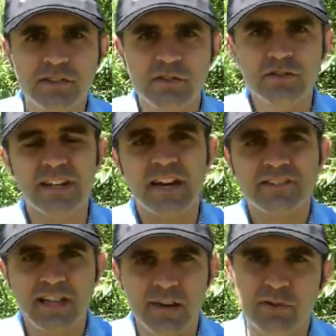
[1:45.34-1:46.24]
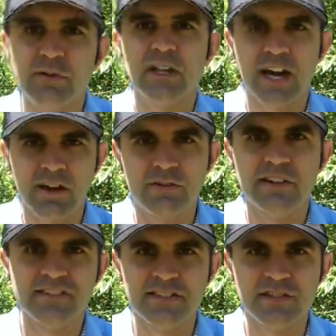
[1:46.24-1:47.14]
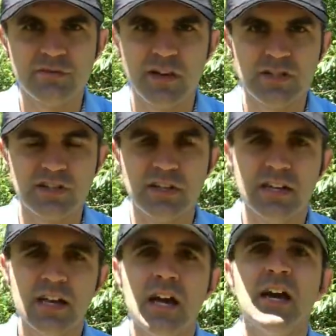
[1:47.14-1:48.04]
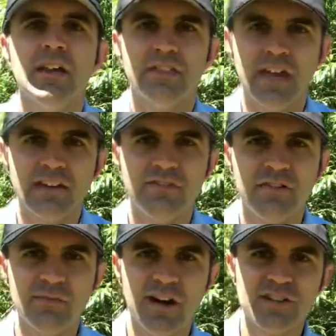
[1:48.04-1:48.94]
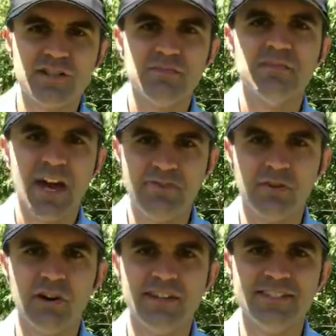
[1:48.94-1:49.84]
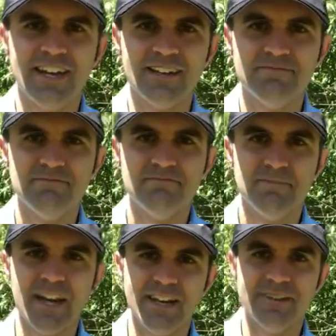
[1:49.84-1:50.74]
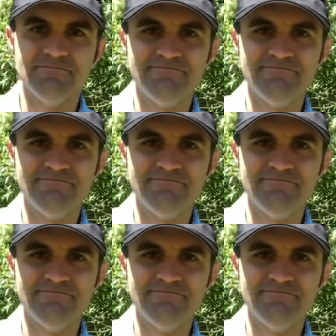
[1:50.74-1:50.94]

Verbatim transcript: you the next time you encounter this situation. Thank you very much. Have a great day. Bye now.